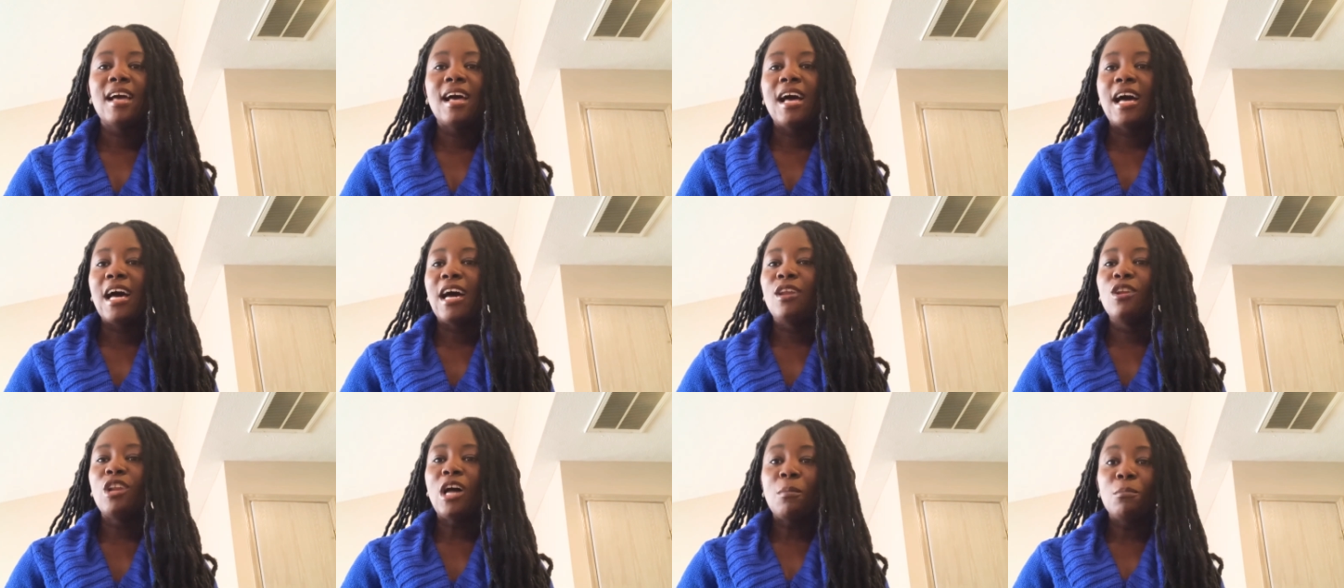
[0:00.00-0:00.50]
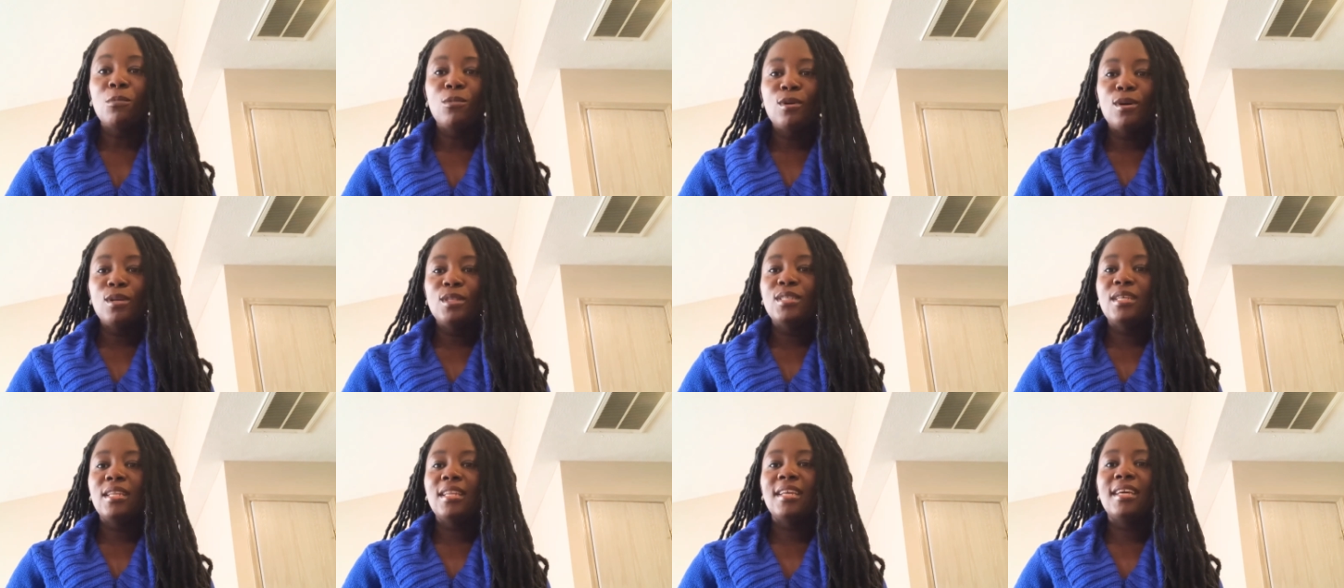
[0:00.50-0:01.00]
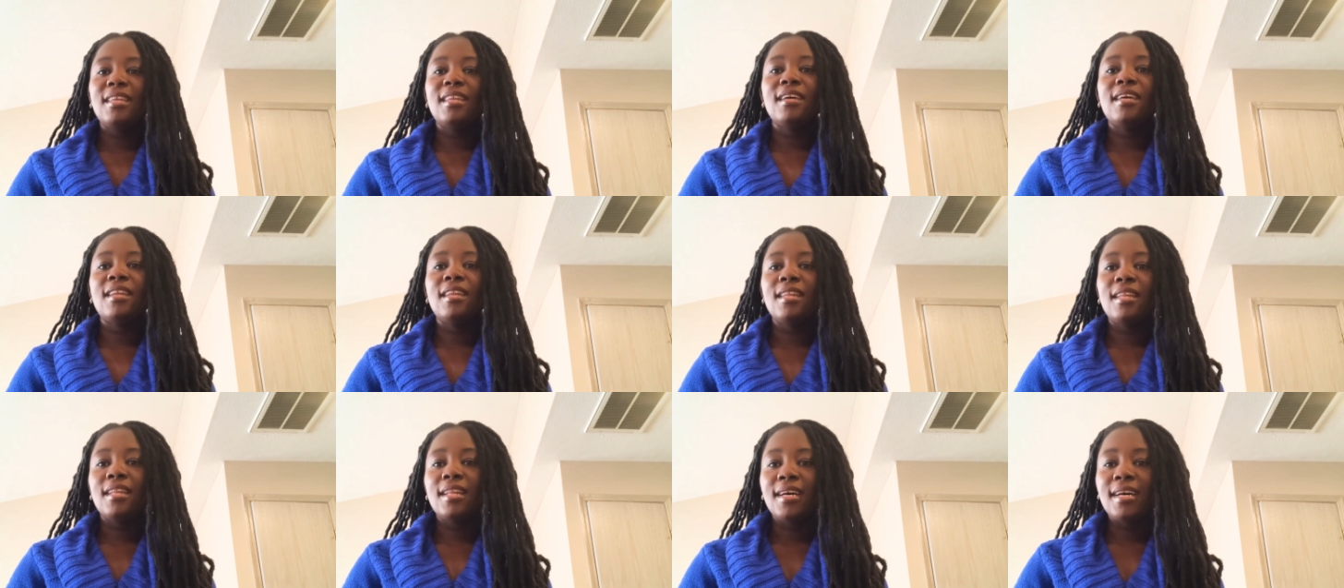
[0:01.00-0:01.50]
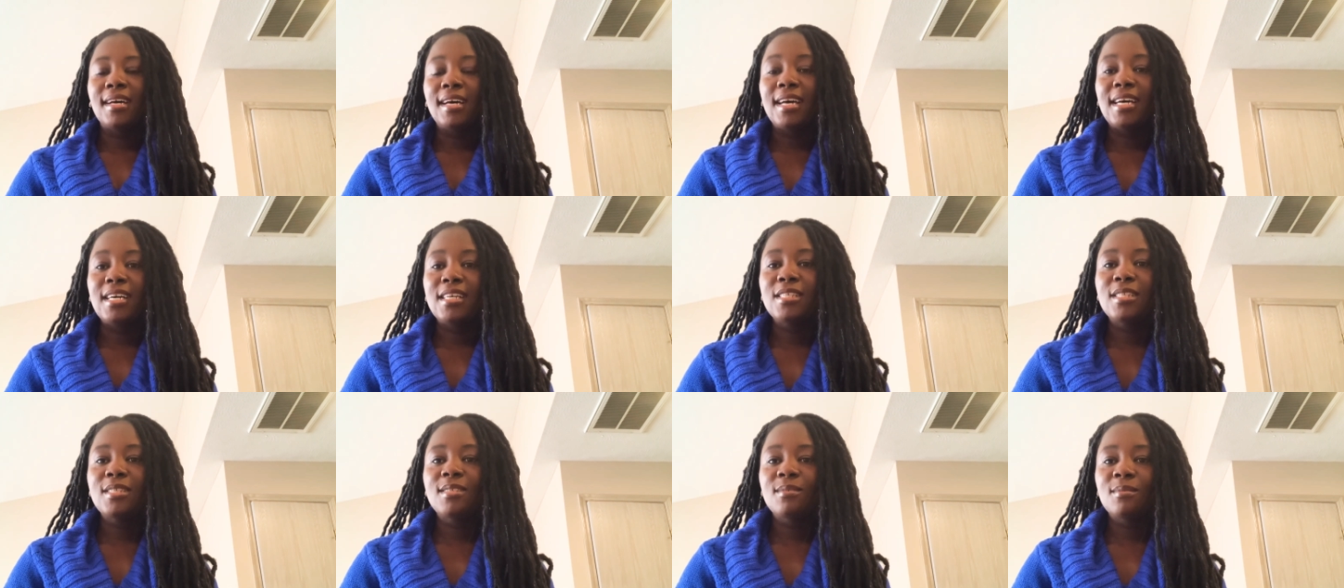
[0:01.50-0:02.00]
I know I'm going to learn a lot as